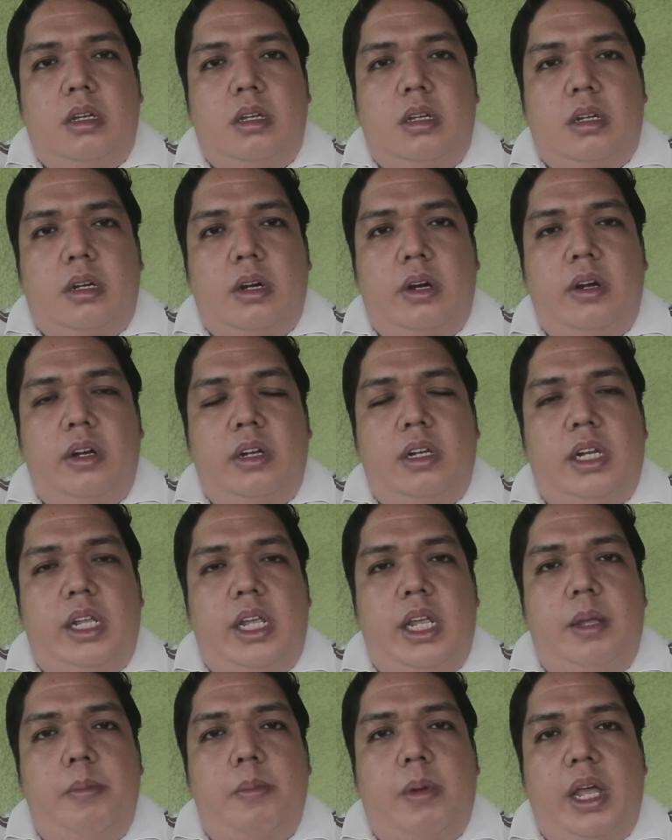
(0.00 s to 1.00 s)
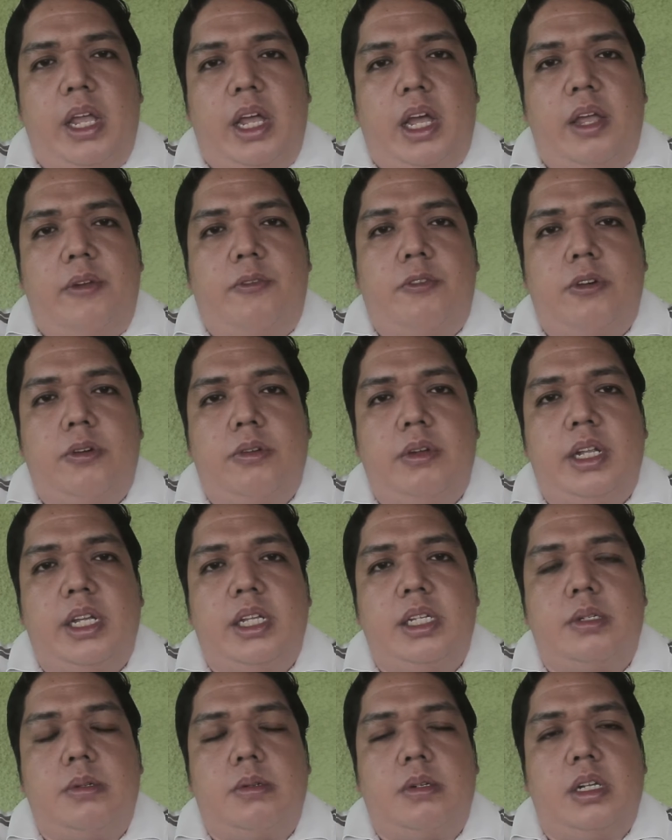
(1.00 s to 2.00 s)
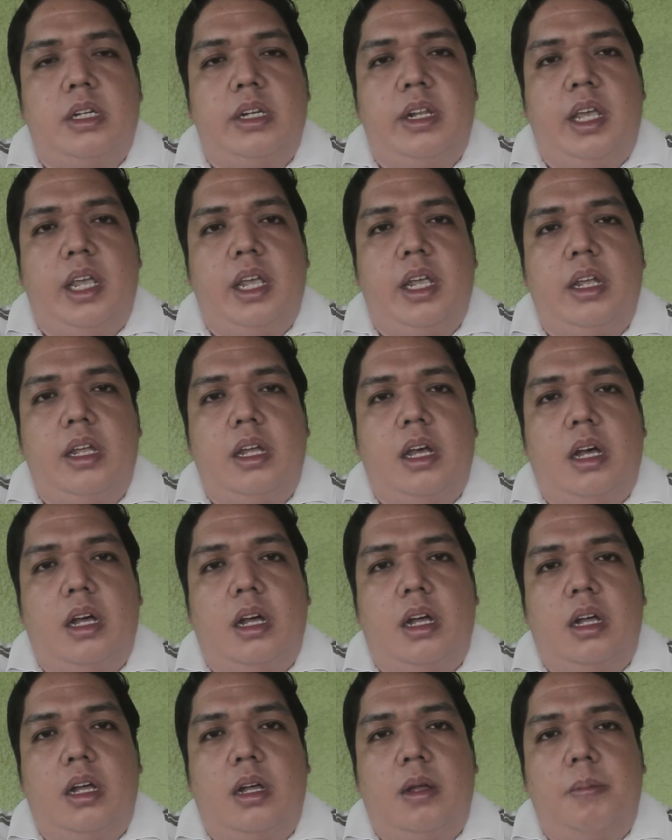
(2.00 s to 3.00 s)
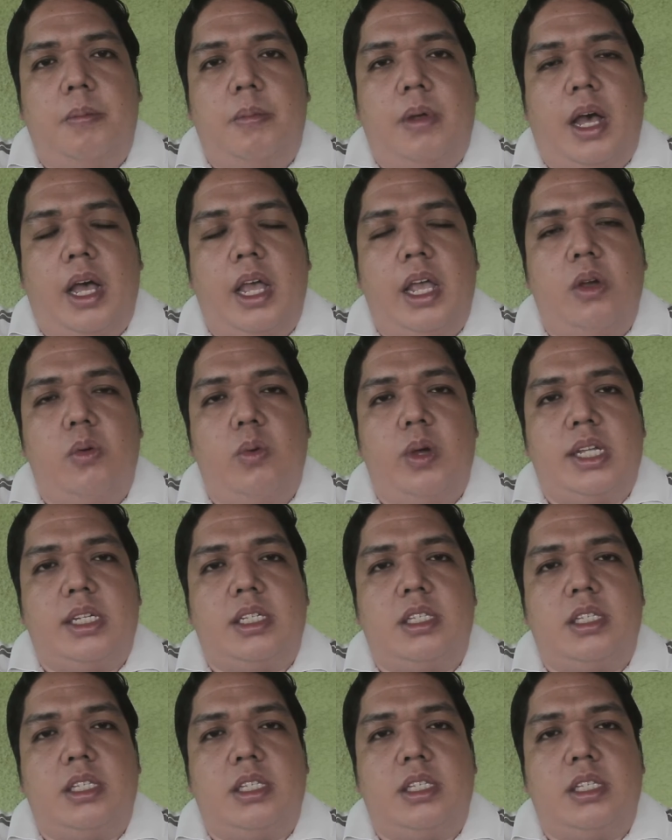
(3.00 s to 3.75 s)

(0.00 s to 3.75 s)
Currently my iPhone is running iOS